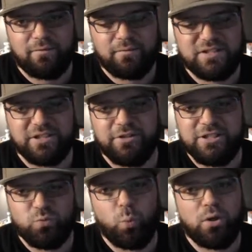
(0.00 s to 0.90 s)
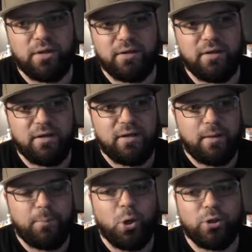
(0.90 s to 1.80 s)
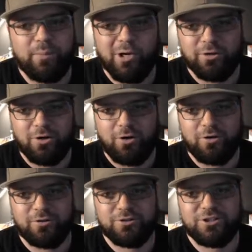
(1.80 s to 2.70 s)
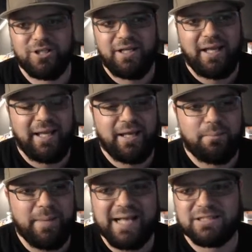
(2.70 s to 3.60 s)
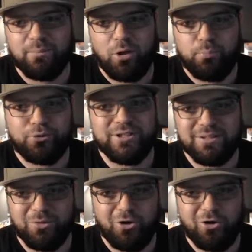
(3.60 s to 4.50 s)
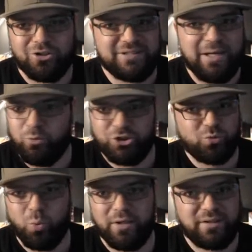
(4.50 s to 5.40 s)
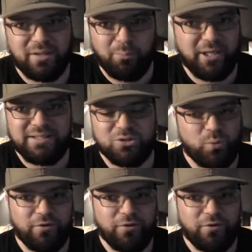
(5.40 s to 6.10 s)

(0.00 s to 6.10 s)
Series 1 Pokemon cards and basketball Prism cards that just weren't the prices where